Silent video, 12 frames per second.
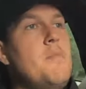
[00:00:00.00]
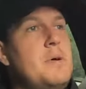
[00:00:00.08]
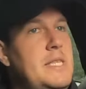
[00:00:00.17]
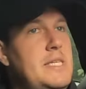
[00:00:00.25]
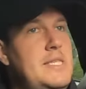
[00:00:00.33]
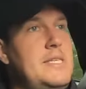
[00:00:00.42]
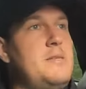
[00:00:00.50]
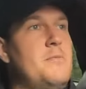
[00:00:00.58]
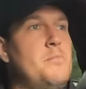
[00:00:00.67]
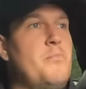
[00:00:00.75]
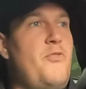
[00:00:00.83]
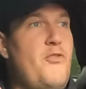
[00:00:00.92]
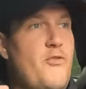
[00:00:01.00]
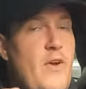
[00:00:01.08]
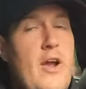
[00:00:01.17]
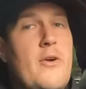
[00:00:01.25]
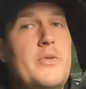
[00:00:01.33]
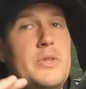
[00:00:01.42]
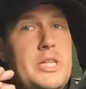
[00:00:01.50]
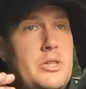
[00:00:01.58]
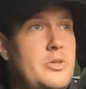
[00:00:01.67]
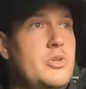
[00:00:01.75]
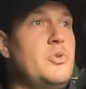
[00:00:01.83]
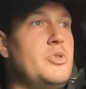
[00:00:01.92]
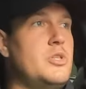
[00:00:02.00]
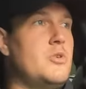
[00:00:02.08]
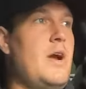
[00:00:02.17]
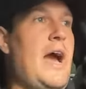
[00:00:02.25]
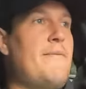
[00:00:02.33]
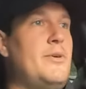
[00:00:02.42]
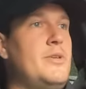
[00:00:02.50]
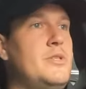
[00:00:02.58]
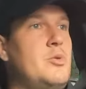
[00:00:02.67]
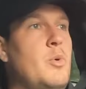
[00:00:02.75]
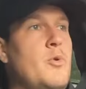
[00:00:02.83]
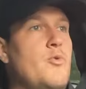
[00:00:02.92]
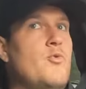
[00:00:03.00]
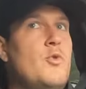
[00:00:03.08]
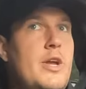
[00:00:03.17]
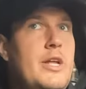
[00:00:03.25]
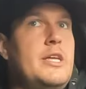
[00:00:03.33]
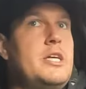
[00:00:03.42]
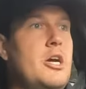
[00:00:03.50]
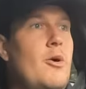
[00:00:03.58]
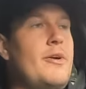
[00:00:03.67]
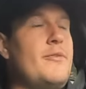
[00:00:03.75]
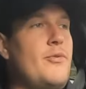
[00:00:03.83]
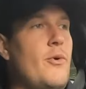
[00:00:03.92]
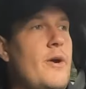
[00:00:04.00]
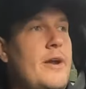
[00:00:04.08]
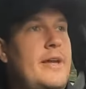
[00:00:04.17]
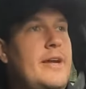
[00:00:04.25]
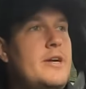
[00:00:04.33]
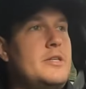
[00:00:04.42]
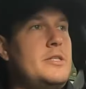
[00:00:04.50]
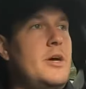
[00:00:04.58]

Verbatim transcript: But this is fairly loose gravel, so we're really going for it here.